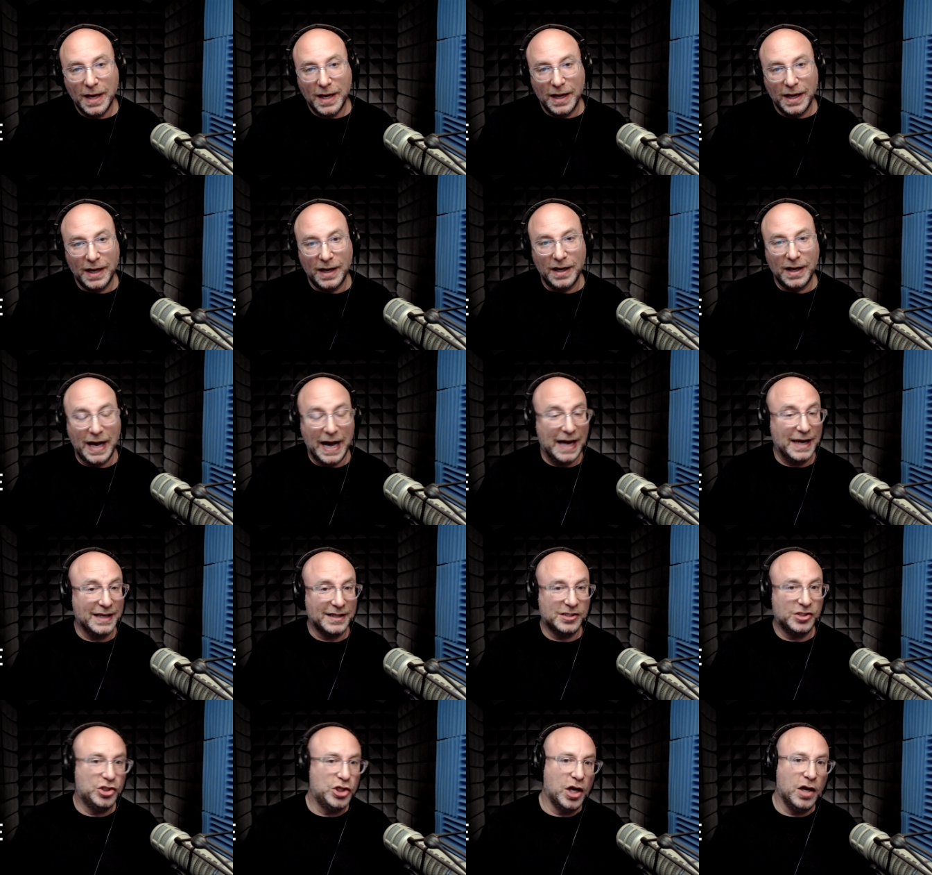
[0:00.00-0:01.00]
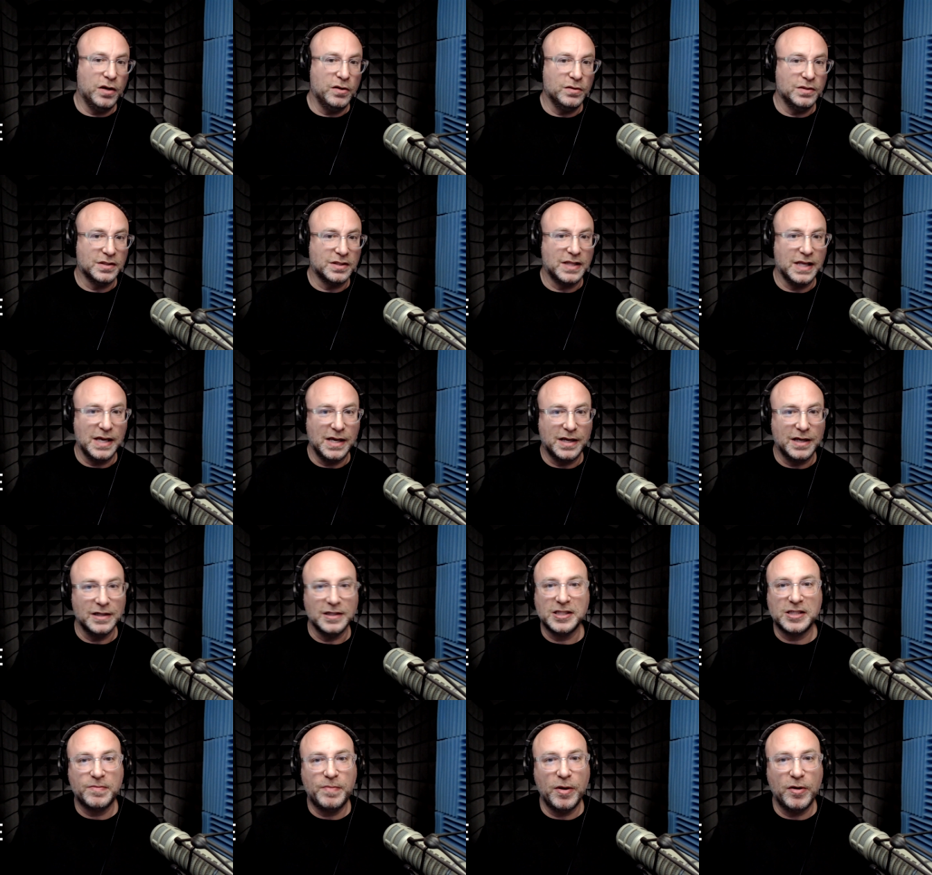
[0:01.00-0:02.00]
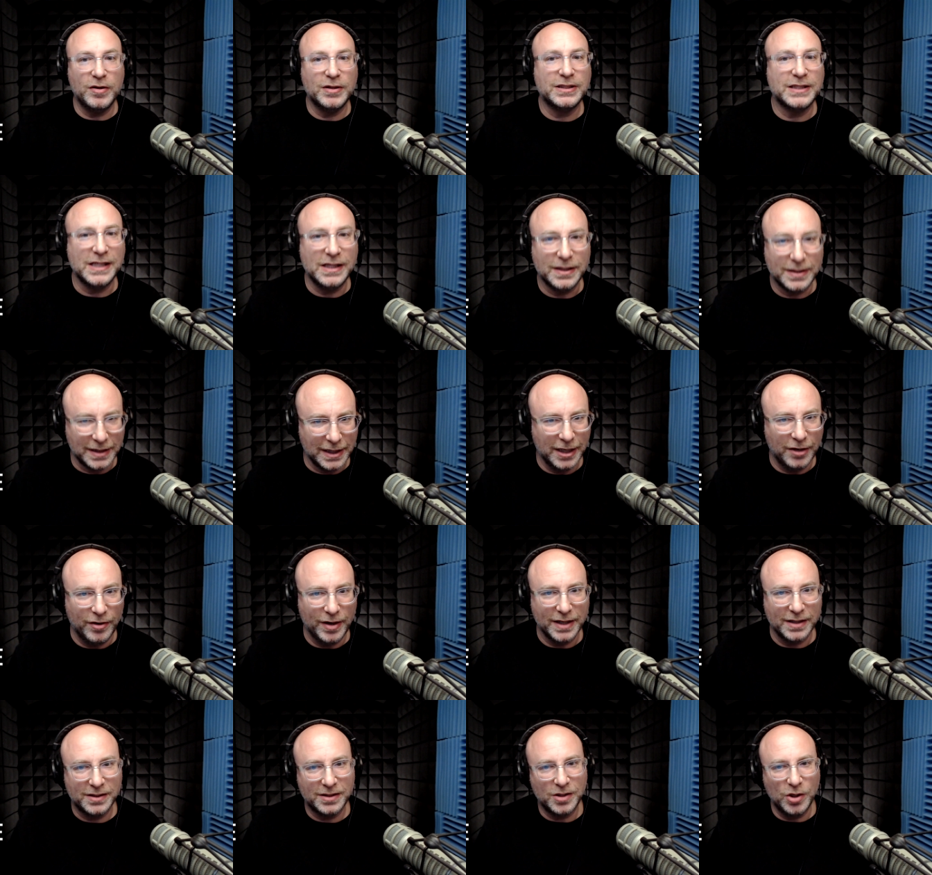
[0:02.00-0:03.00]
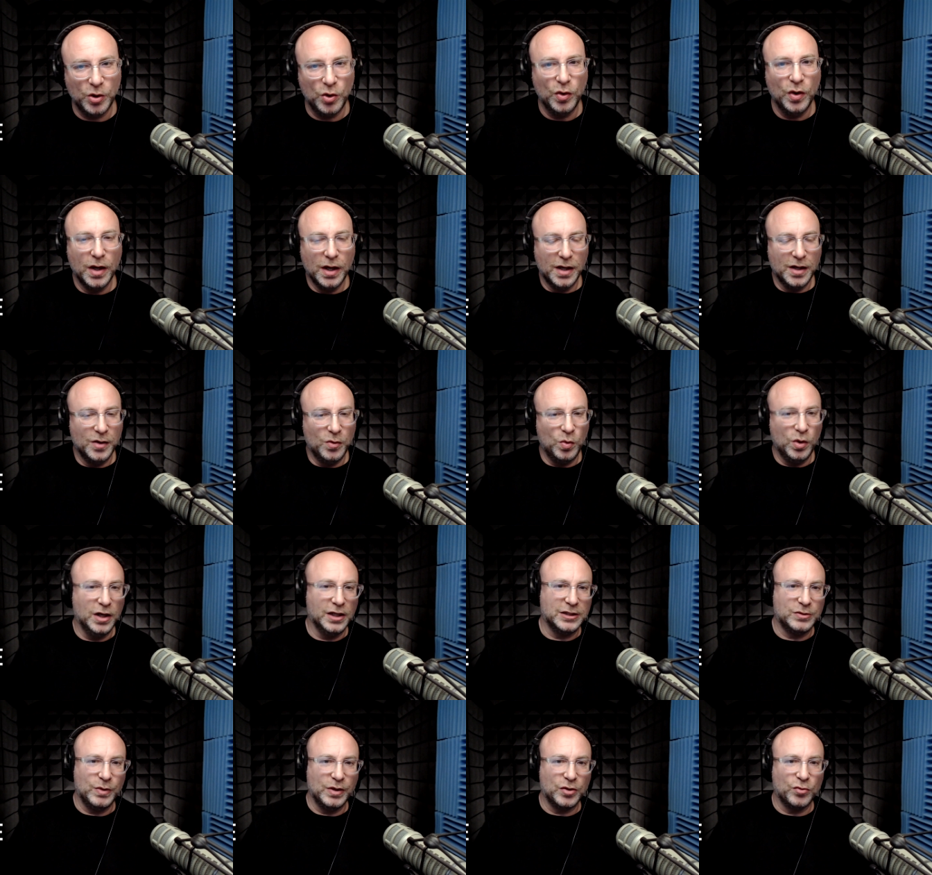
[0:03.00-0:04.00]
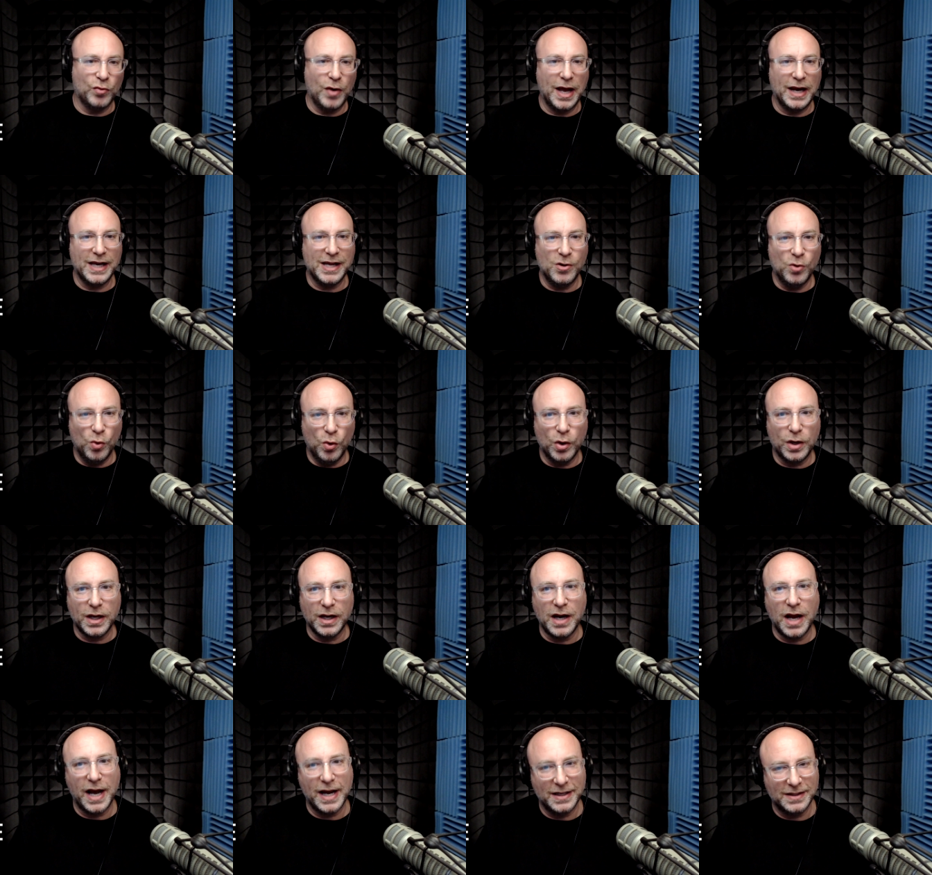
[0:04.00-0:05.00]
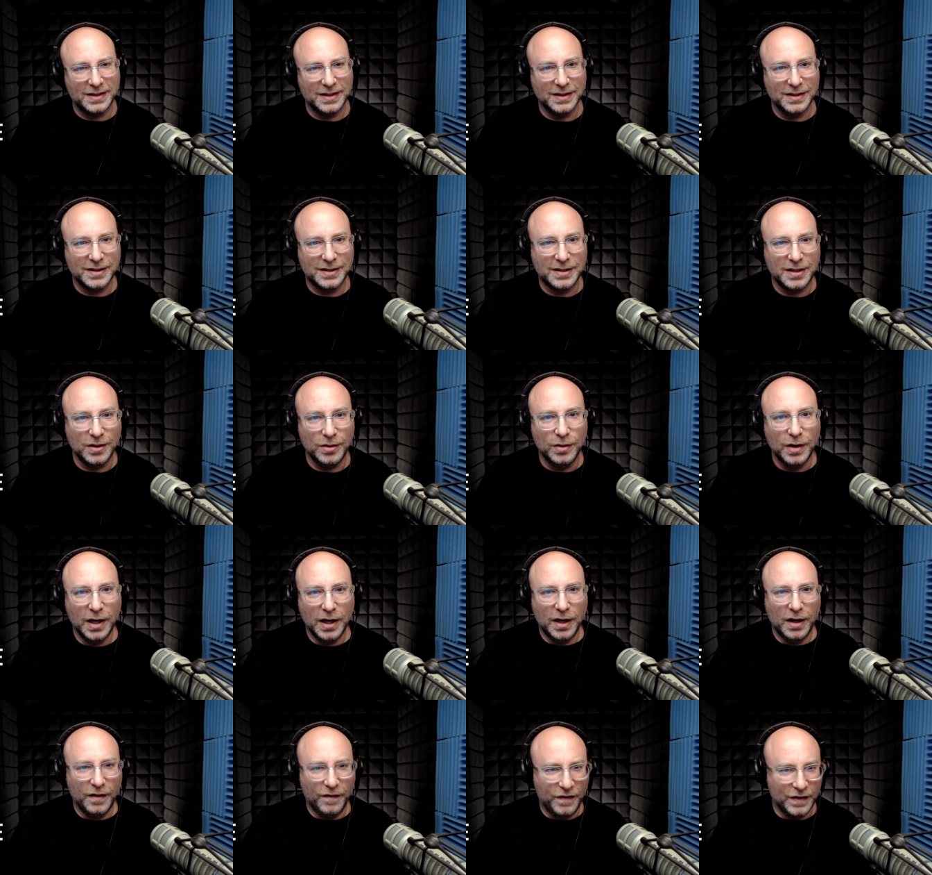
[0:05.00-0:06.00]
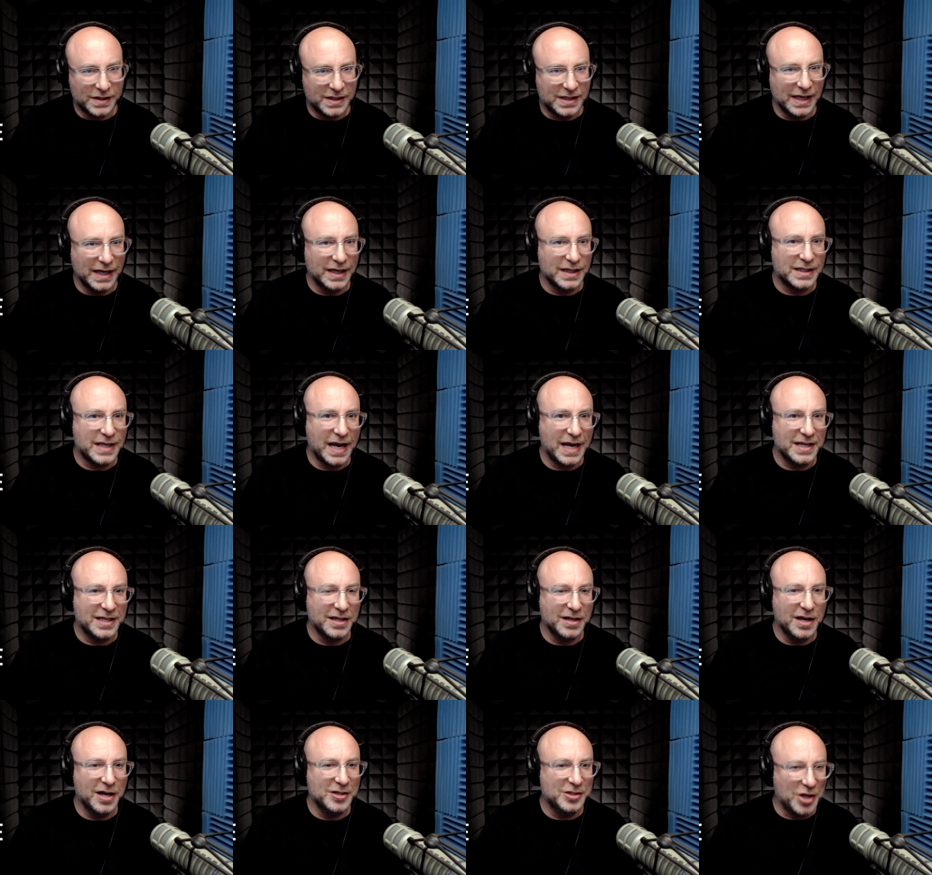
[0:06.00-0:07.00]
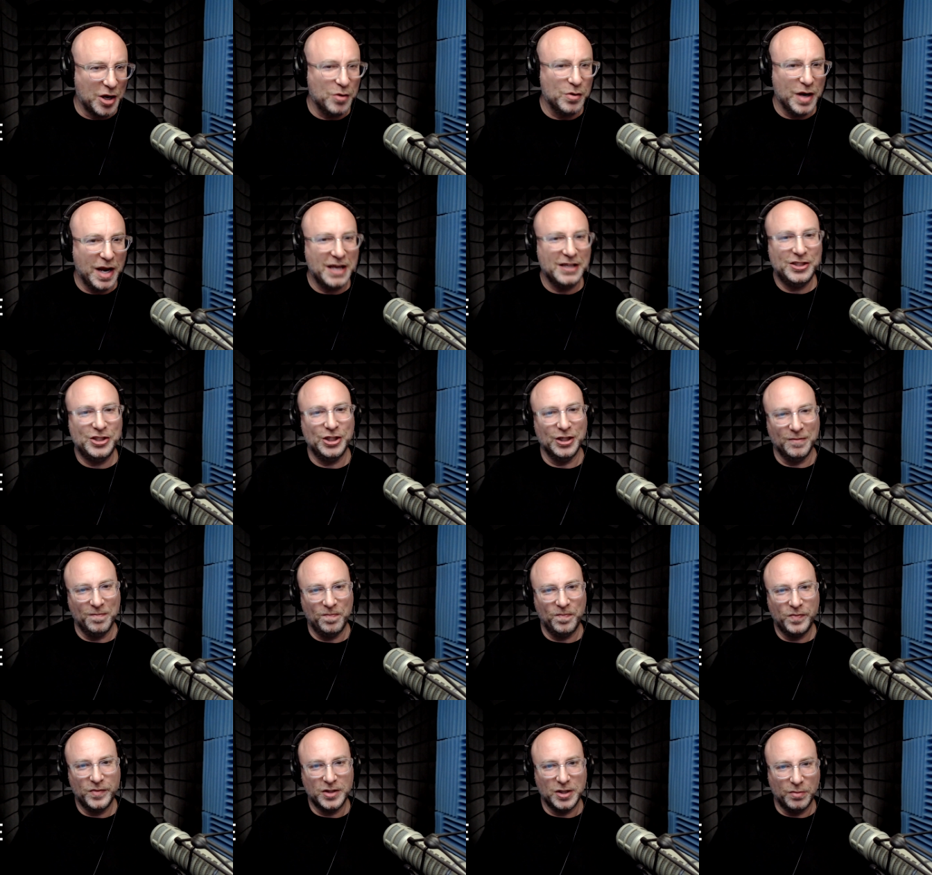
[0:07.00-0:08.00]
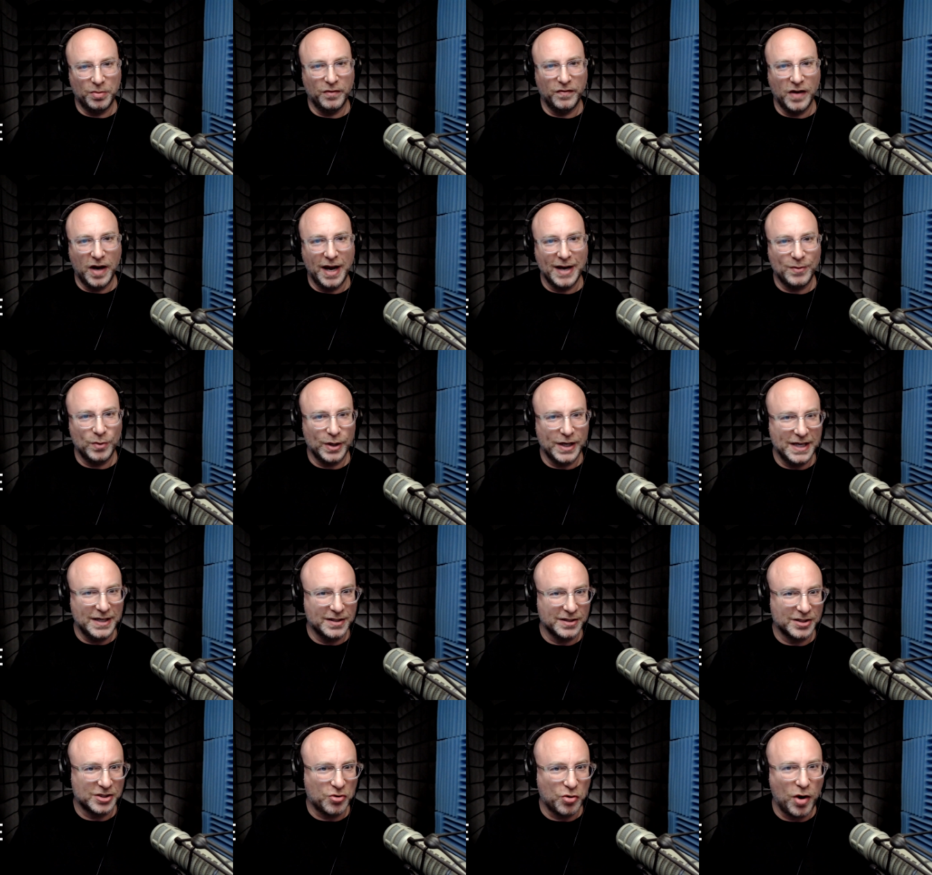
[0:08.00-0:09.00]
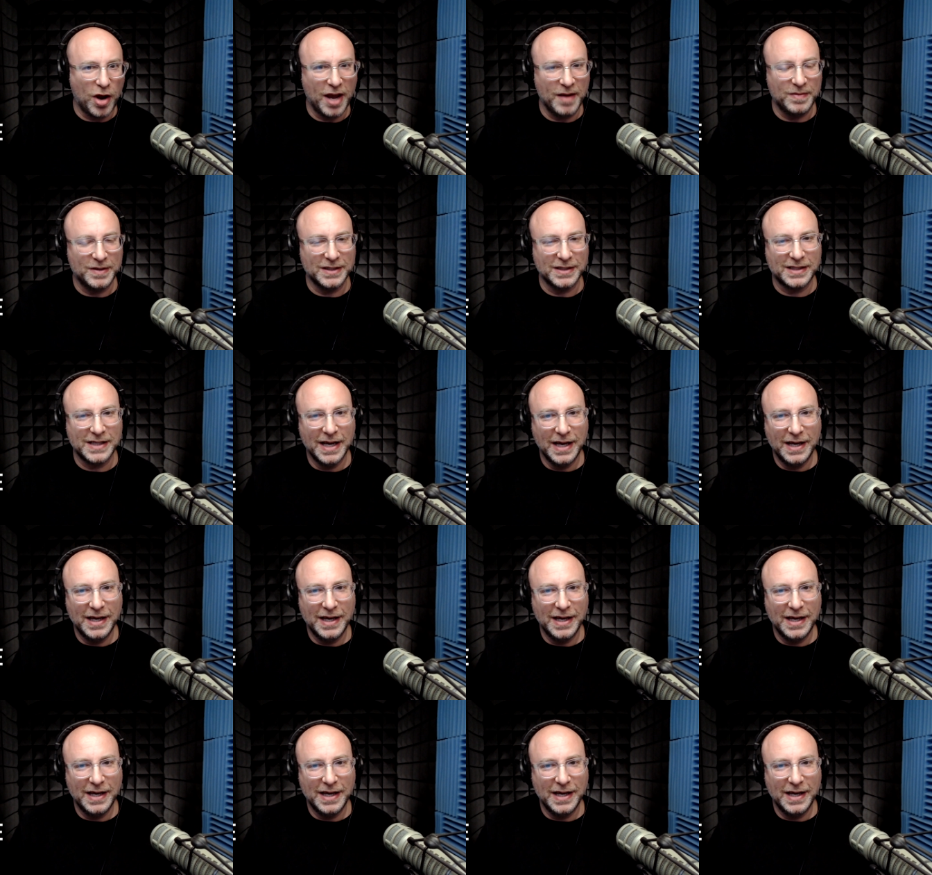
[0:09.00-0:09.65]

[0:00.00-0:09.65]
Uh, Alex Jones, the conspiracy theorist who worked with rally organisers to facilitate a, a donation to provide what he described as